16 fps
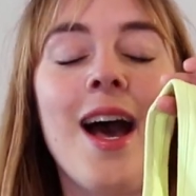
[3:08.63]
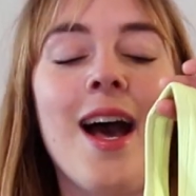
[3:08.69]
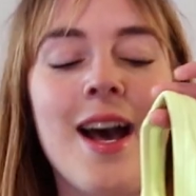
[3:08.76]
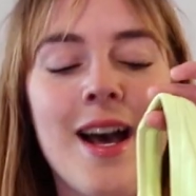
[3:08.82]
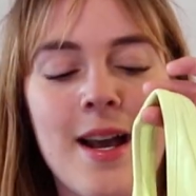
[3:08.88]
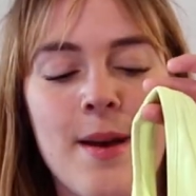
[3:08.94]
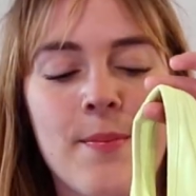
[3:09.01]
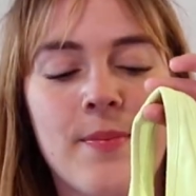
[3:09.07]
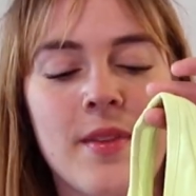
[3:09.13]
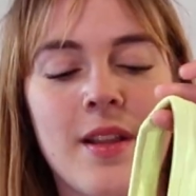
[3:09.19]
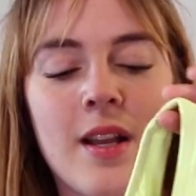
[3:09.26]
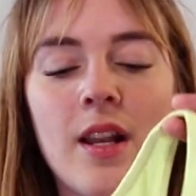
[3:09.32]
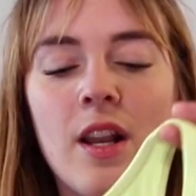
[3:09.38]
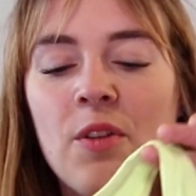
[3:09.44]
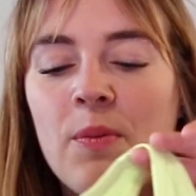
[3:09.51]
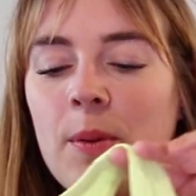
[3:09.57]

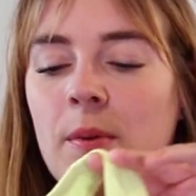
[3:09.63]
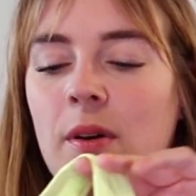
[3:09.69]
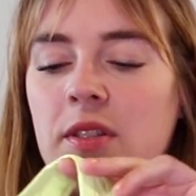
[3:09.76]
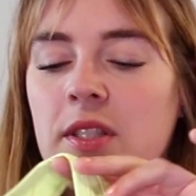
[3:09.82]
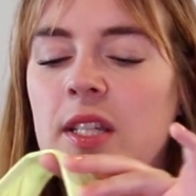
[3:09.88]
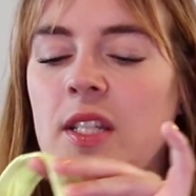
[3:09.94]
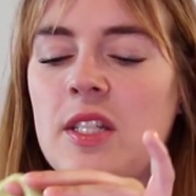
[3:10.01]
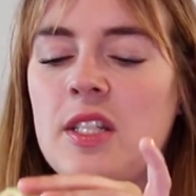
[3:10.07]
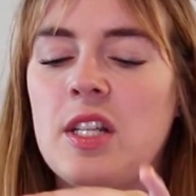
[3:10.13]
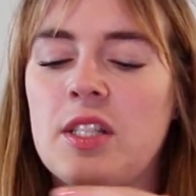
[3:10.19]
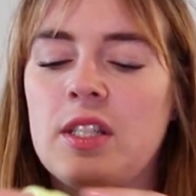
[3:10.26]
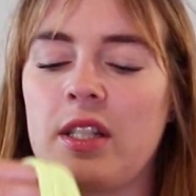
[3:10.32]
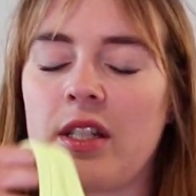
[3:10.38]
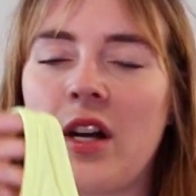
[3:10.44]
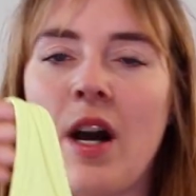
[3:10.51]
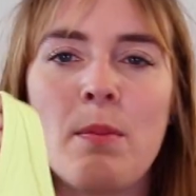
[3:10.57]
A lot of people also said
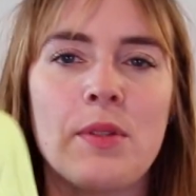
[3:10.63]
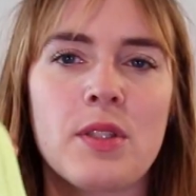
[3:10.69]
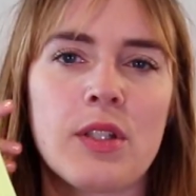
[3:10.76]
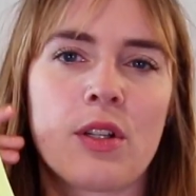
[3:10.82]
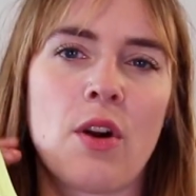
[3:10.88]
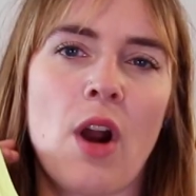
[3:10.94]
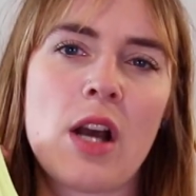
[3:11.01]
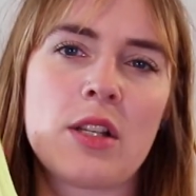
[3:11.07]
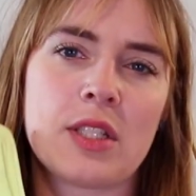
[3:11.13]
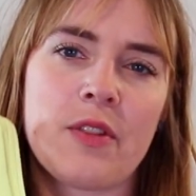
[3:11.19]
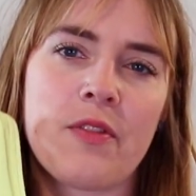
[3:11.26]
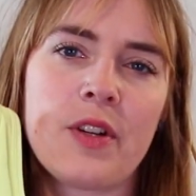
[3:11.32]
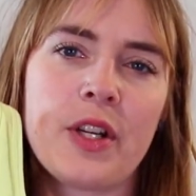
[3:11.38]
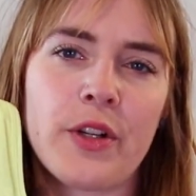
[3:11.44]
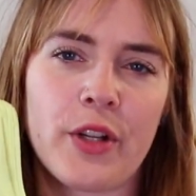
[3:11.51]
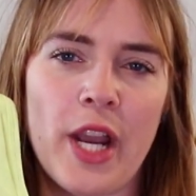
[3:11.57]
it comes across
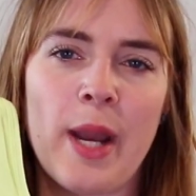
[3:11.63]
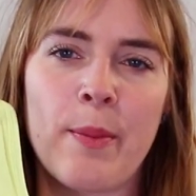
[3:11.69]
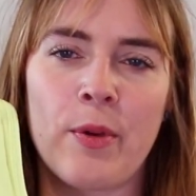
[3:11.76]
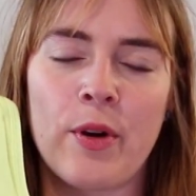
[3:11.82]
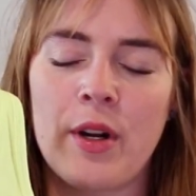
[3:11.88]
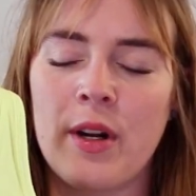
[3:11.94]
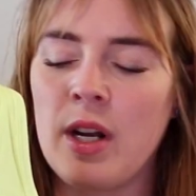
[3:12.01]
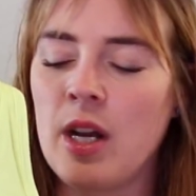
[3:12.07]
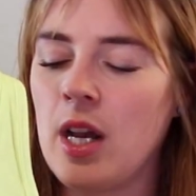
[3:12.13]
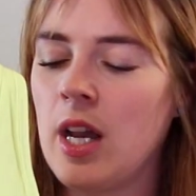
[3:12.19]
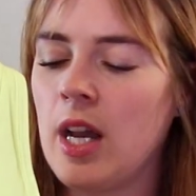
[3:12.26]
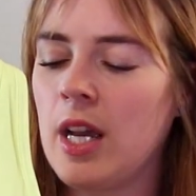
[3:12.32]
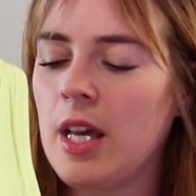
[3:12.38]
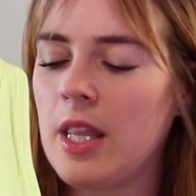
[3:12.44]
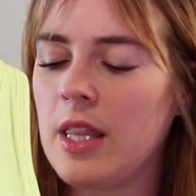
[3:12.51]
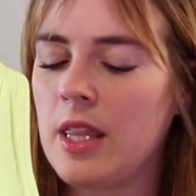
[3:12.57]
differently on camera
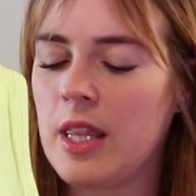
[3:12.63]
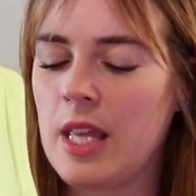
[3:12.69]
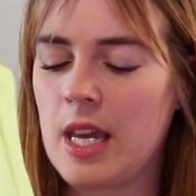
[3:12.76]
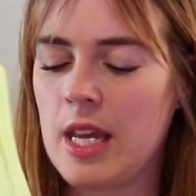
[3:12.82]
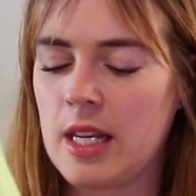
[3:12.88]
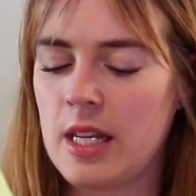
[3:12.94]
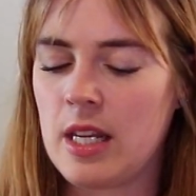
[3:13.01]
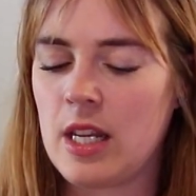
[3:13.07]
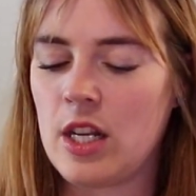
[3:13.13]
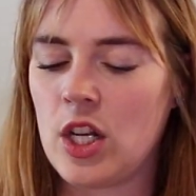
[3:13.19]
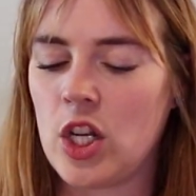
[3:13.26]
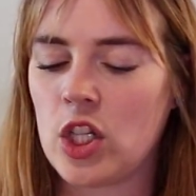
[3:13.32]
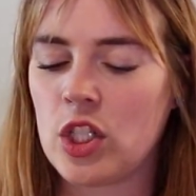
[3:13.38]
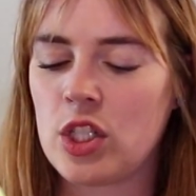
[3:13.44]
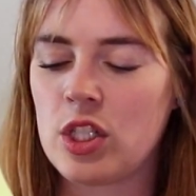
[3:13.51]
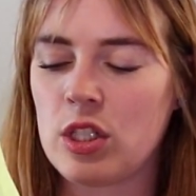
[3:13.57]
than it
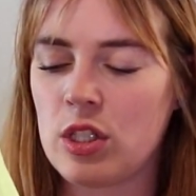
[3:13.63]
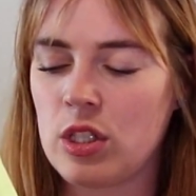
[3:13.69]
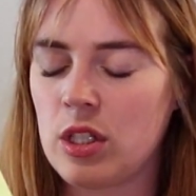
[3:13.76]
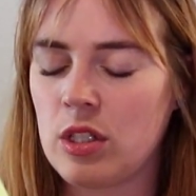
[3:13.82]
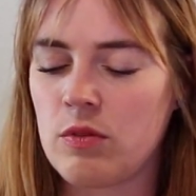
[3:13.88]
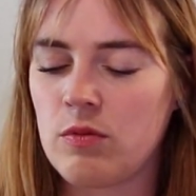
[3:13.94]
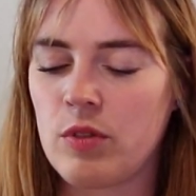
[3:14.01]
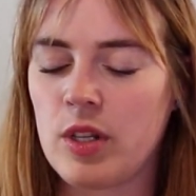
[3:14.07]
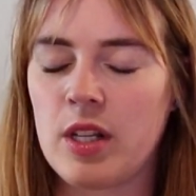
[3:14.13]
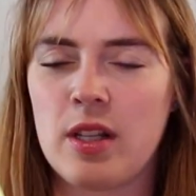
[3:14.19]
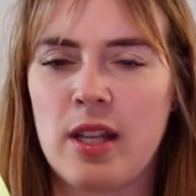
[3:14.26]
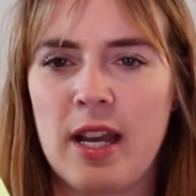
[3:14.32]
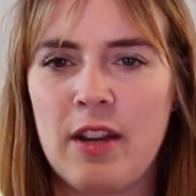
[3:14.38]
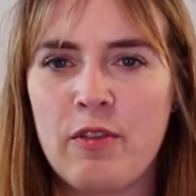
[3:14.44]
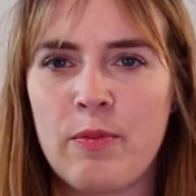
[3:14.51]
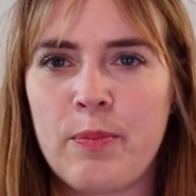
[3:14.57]
looks in real
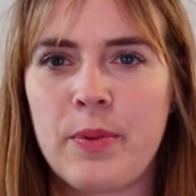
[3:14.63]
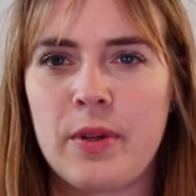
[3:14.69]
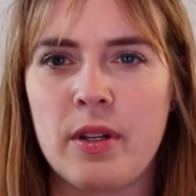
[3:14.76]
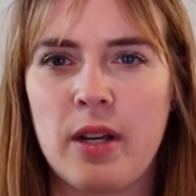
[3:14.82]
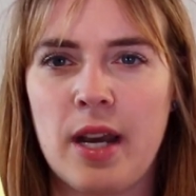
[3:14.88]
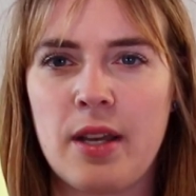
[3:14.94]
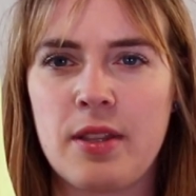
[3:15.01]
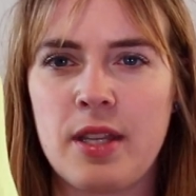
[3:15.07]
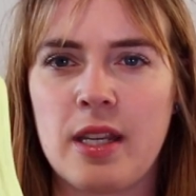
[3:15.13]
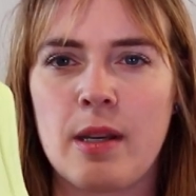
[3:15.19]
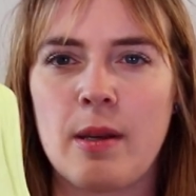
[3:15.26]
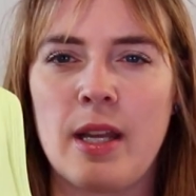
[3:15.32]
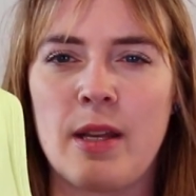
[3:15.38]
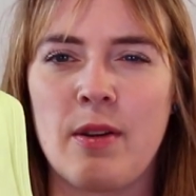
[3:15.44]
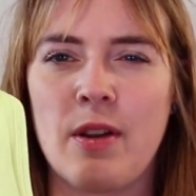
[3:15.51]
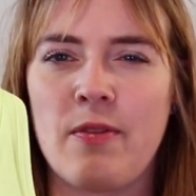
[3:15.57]
life, but I think
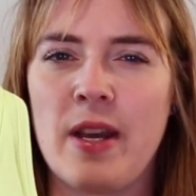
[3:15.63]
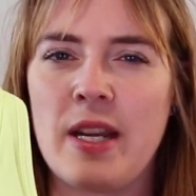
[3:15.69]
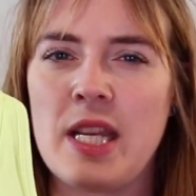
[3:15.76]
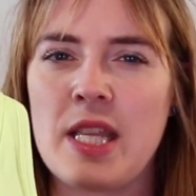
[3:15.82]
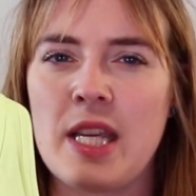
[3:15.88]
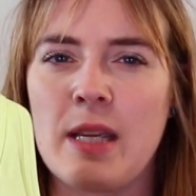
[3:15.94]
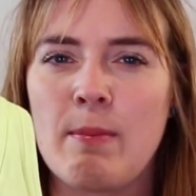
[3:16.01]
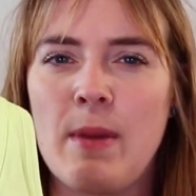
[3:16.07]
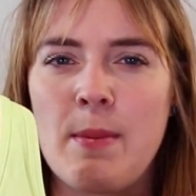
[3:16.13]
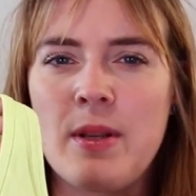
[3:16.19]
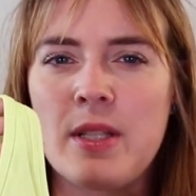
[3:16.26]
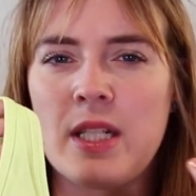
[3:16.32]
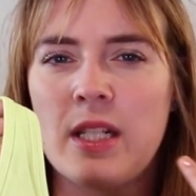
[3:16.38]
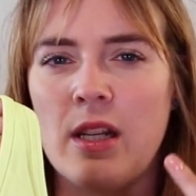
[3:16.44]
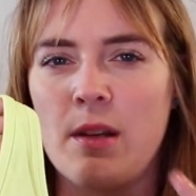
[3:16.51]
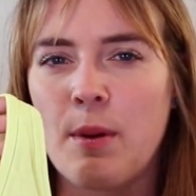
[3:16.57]
if anything, maybe
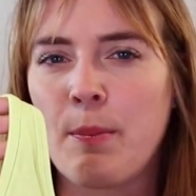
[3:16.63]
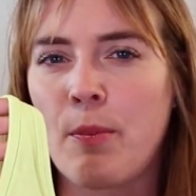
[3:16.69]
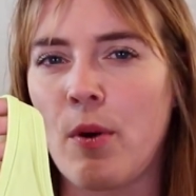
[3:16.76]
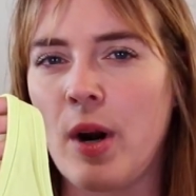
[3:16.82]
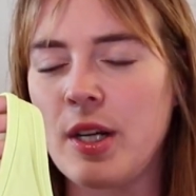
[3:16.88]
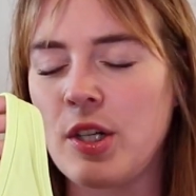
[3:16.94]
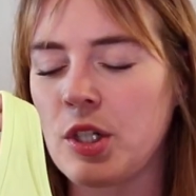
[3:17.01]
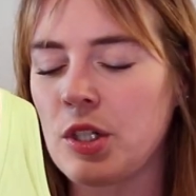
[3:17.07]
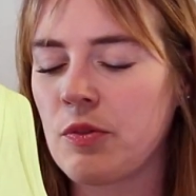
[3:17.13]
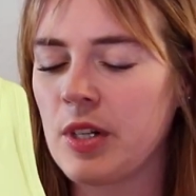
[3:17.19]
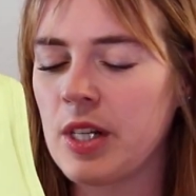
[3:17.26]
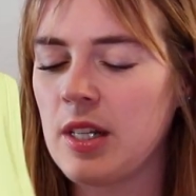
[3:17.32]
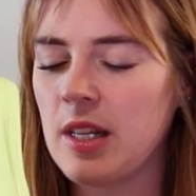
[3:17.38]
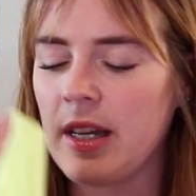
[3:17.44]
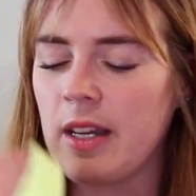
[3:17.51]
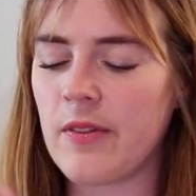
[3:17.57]
it's a little bit brighter in
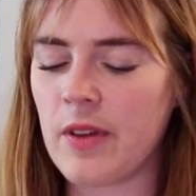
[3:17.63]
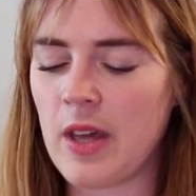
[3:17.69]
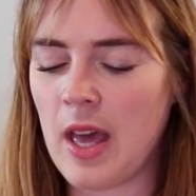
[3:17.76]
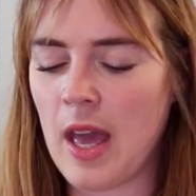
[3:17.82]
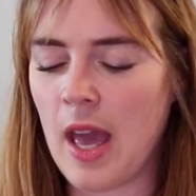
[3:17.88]
real life.